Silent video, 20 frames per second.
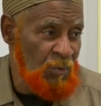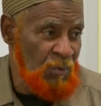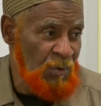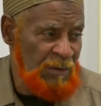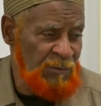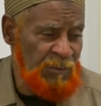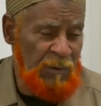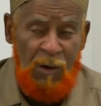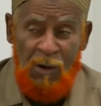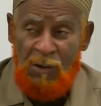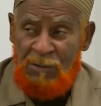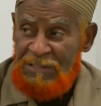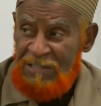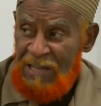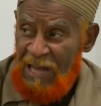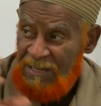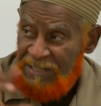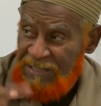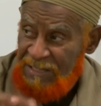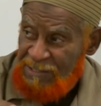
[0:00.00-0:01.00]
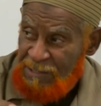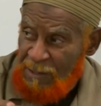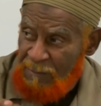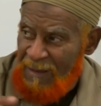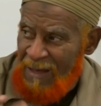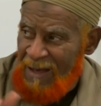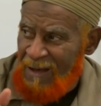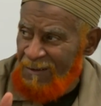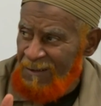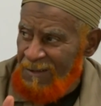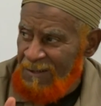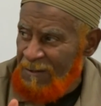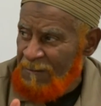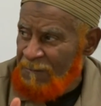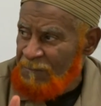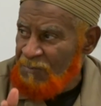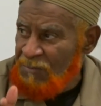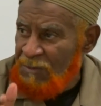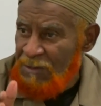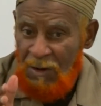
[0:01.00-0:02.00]
That's why all these hadiths about,
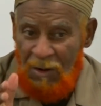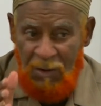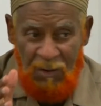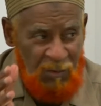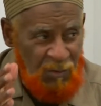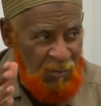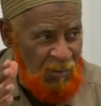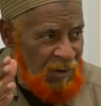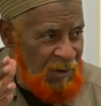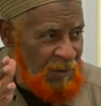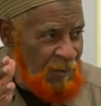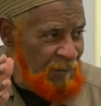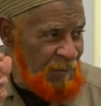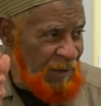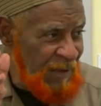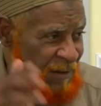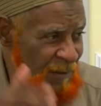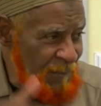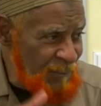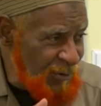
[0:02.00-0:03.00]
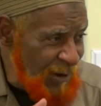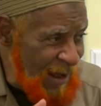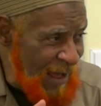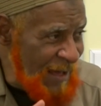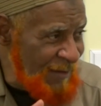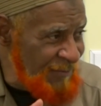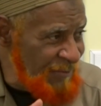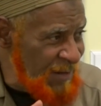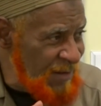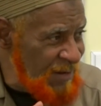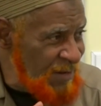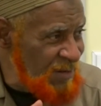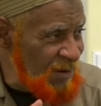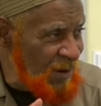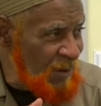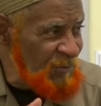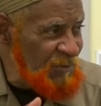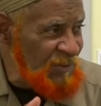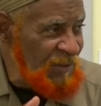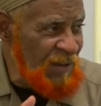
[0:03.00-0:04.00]
being in private, what
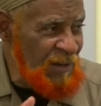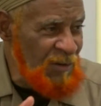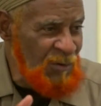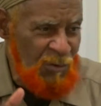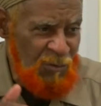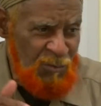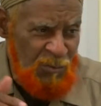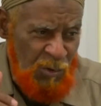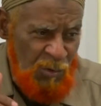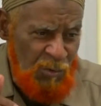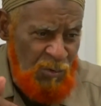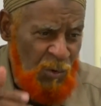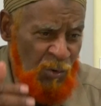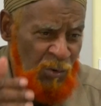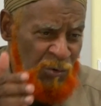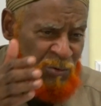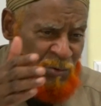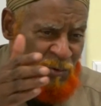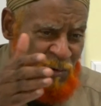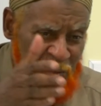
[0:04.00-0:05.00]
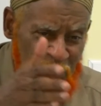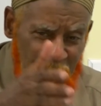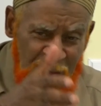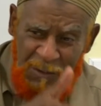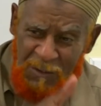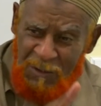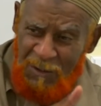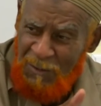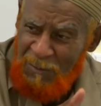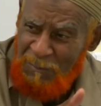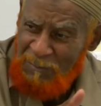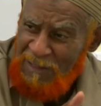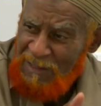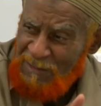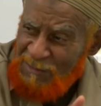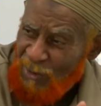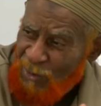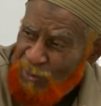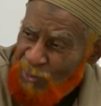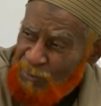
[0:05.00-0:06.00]
I'm saying, or going to the
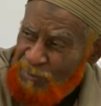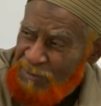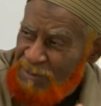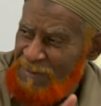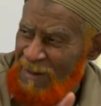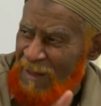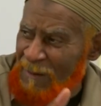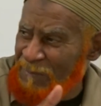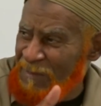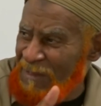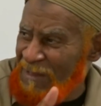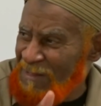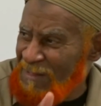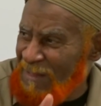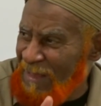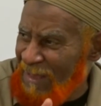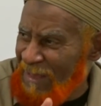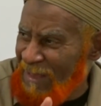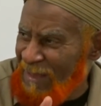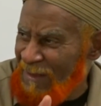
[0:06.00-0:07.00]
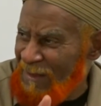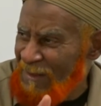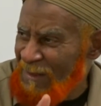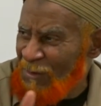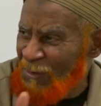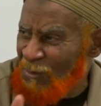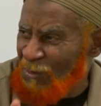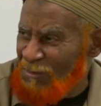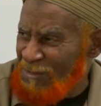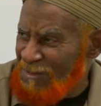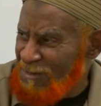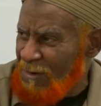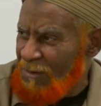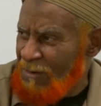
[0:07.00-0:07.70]
man's home and not being there, or